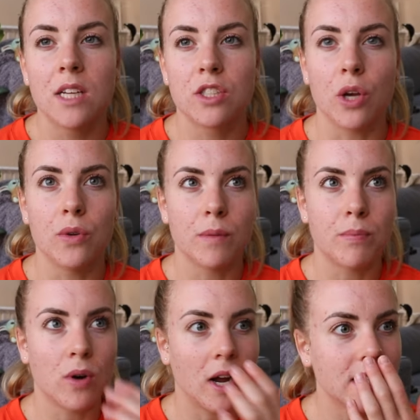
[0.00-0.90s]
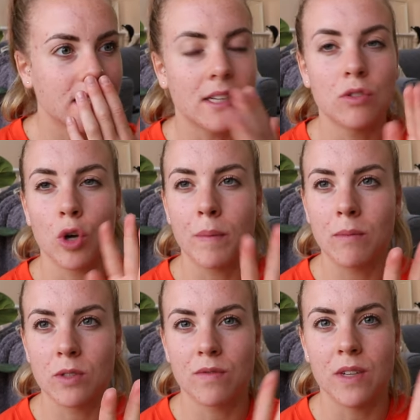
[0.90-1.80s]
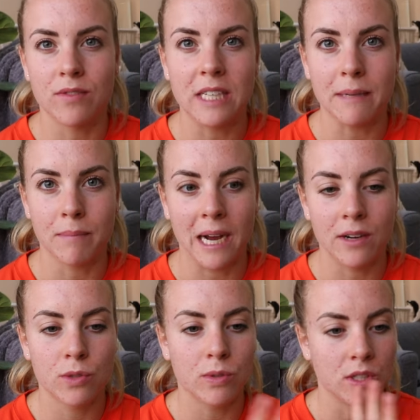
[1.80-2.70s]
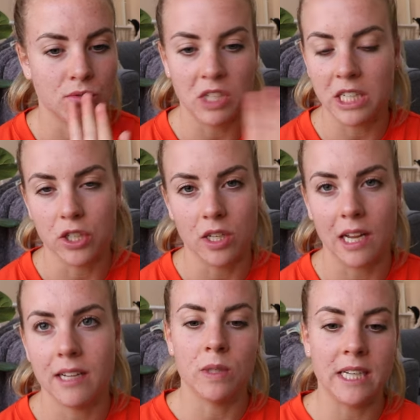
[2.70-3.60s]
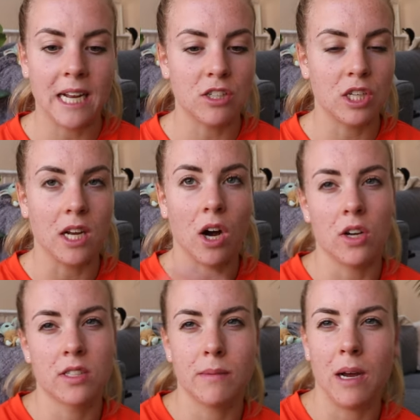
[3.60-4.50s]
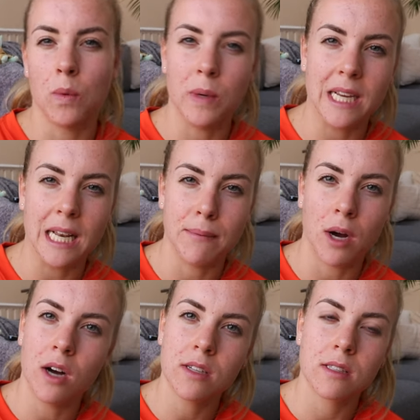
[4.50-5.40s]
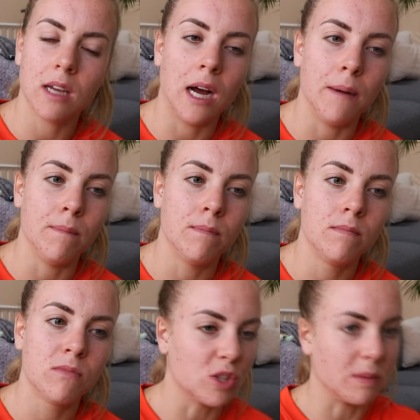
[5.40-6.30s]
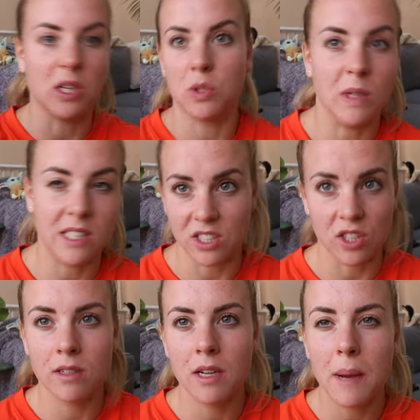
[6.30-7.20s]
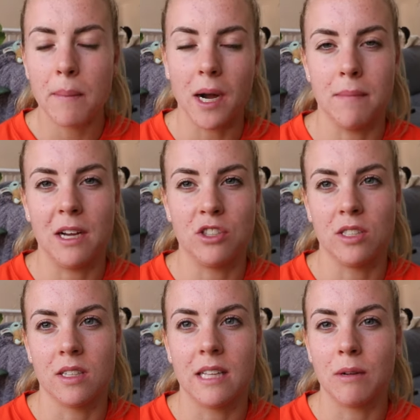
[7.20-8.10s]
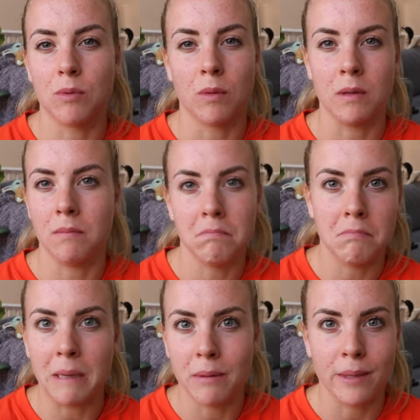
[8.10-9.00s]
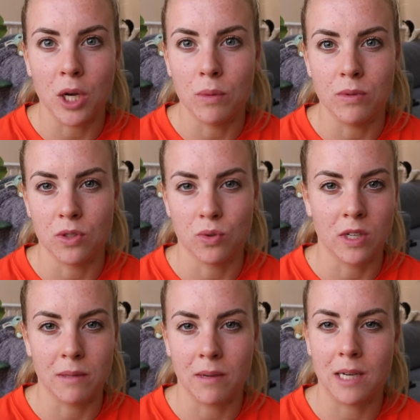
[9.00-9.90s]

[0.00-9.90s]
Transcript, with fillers: So the price, like the drop-in was 15 pounds, which is really good. Like didn't actually ask about a weekly pass, um, just because we didn't, but I imagine that they would probably maybe be open to talking about